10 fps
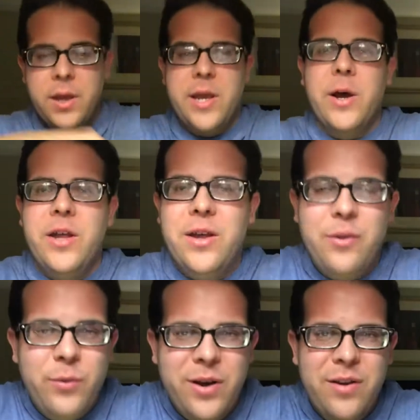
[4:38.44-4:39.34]
You know,
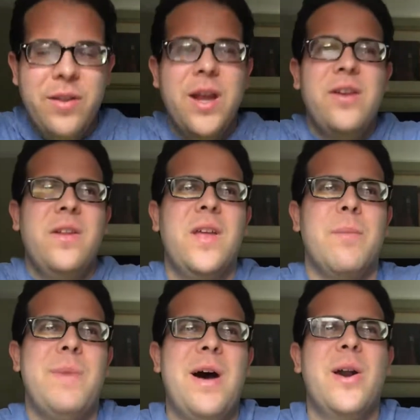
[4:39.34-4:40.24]
the interesting thing
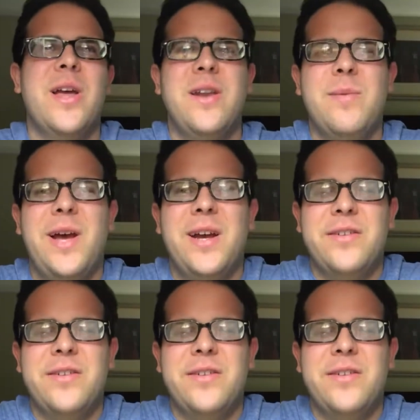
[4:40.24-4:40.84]
about Andy Mack